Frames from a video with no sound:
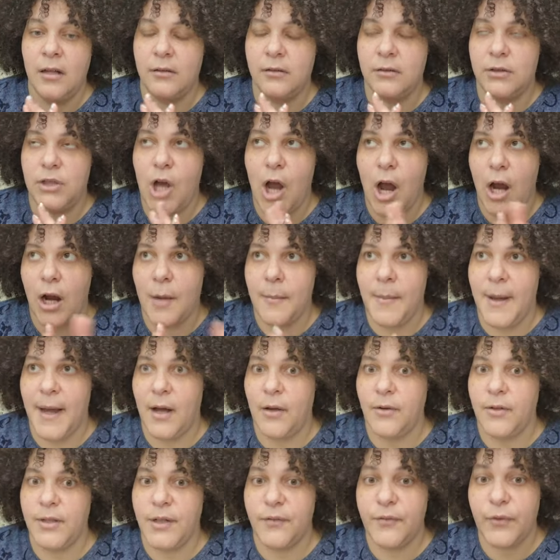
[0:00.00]
talk
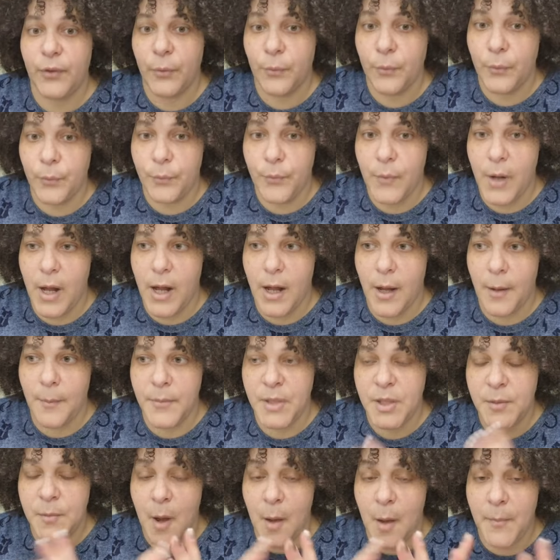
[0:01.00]
about different um,
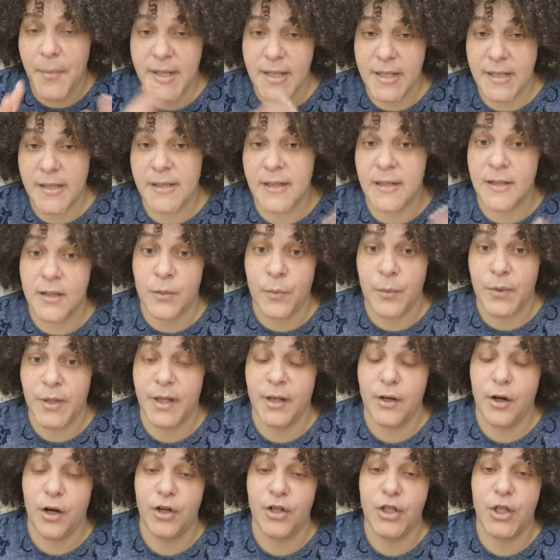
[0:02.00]
small businesses
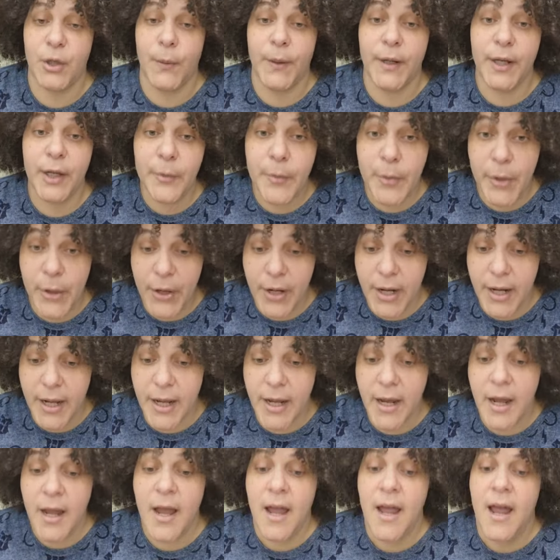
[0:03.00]
within our sewing
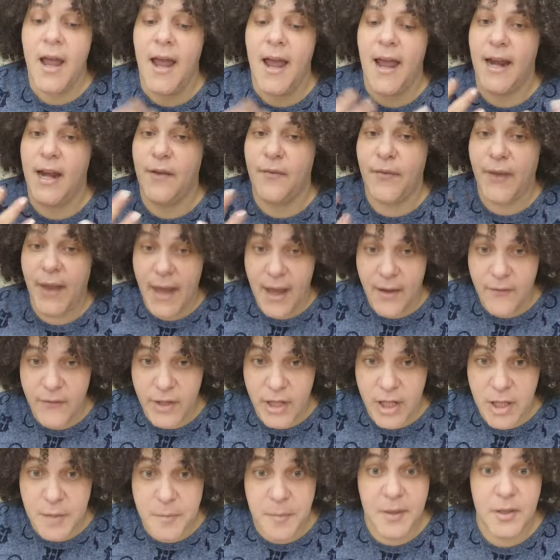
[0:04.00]
community and if they have any
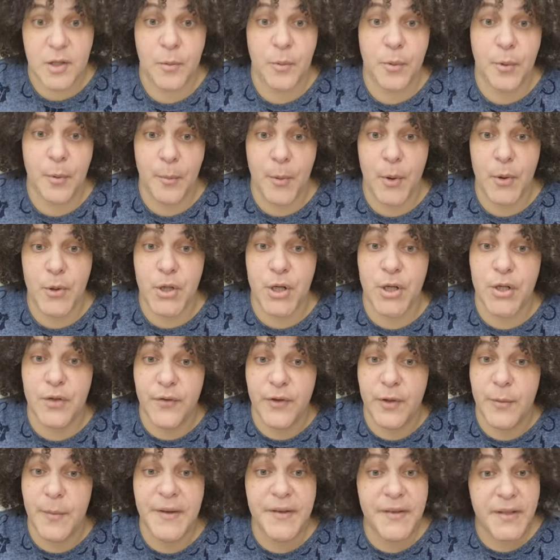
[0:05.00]
special promotions for
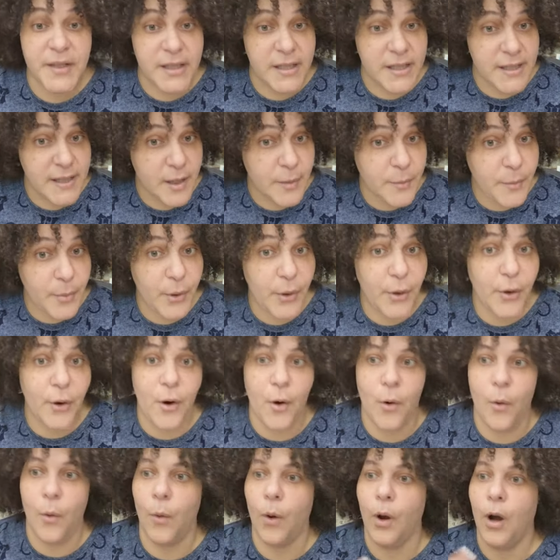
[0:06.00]
the month of December
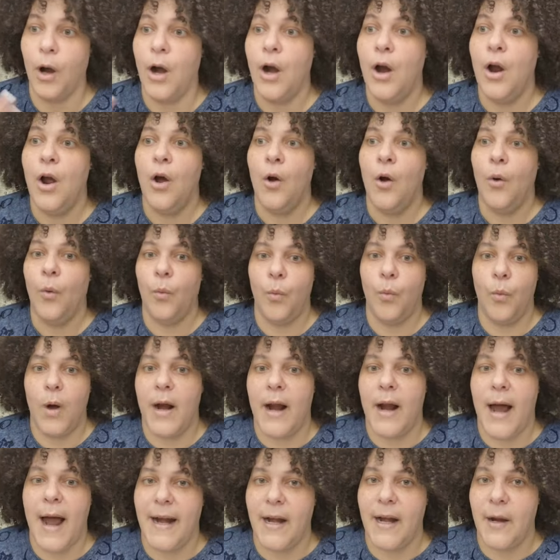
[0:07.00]
or what
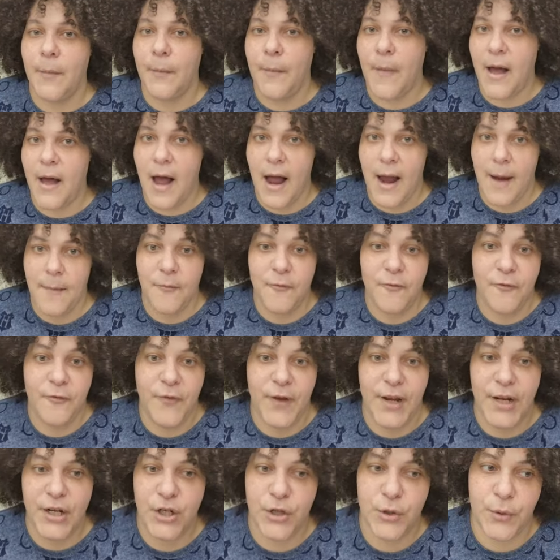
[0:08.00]
item I'm
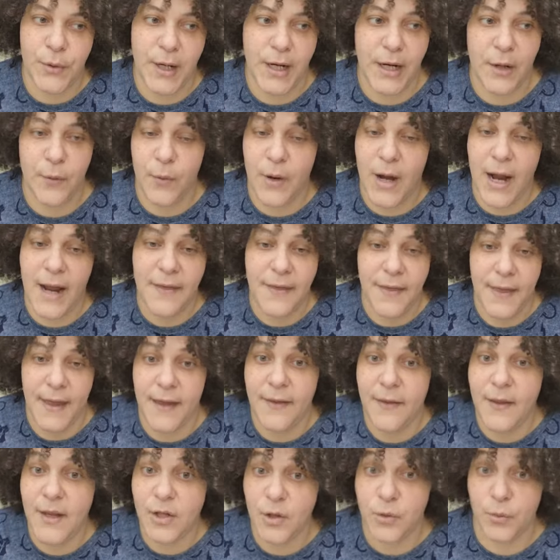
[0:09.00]
featuring, what I
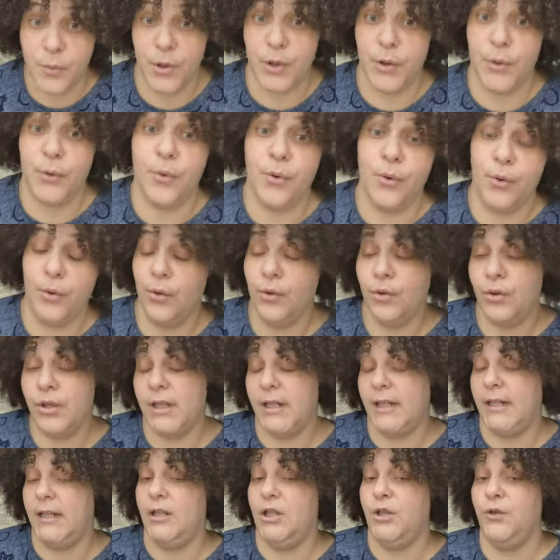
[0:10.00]
think is really cool to
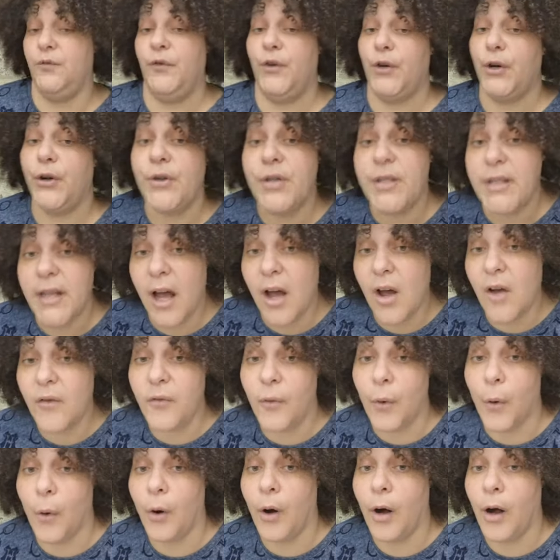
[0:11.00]
do for yourself
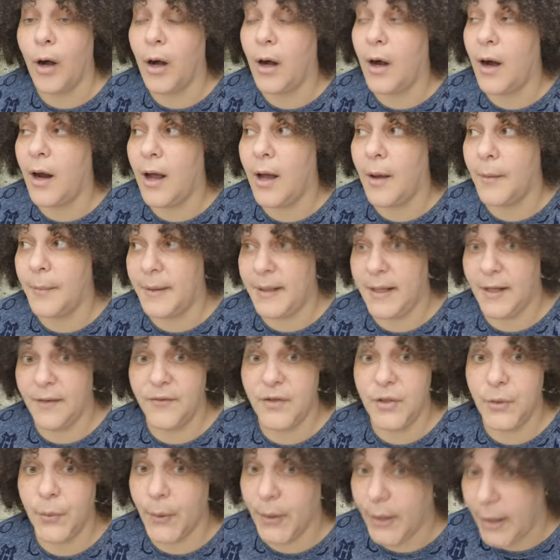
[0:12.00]
or um, give
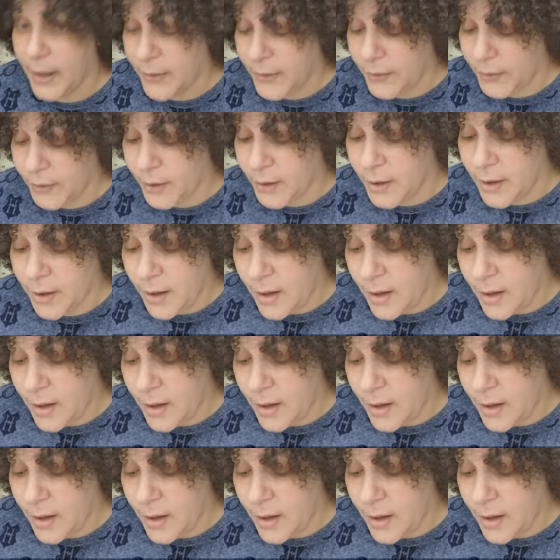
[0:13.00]
to another.